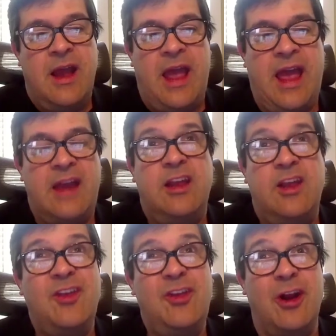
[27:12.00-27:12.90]
and
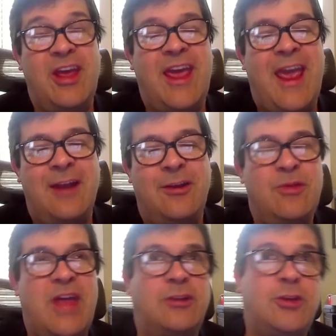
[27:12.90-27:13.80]
you can't do
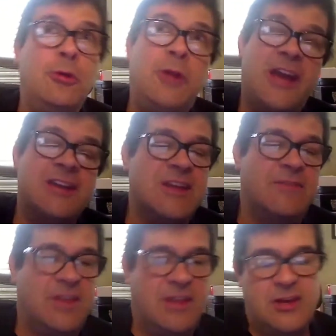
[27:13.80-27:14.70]
that 2 days
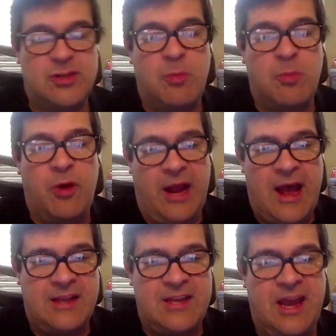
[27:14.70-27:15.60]
after the initial point of
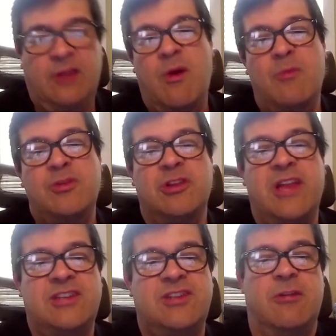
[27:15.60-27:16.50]
contact. When was your
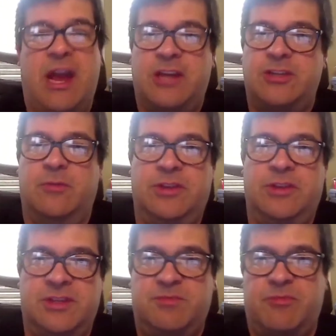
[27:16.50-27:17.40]
last interaction with
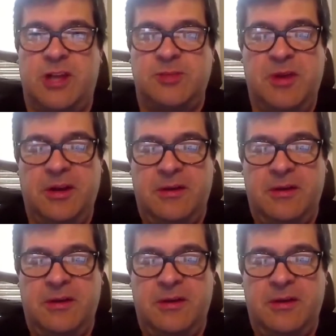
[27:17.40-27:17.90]
this prospect?